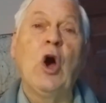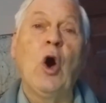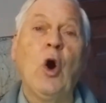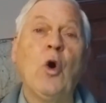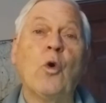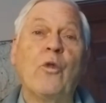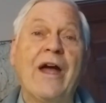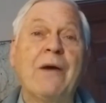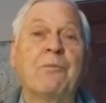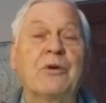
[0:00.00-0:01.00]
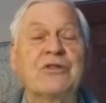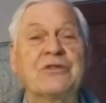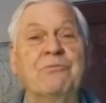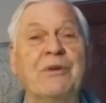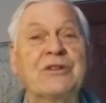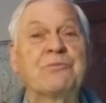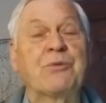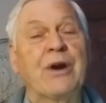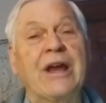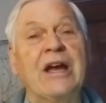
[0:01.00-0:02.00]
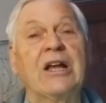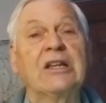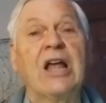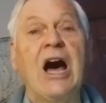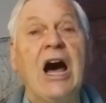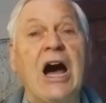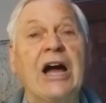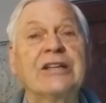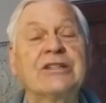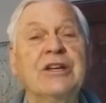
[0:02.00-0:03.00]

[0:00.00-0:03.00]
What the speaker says: Oh, that person must pray a lot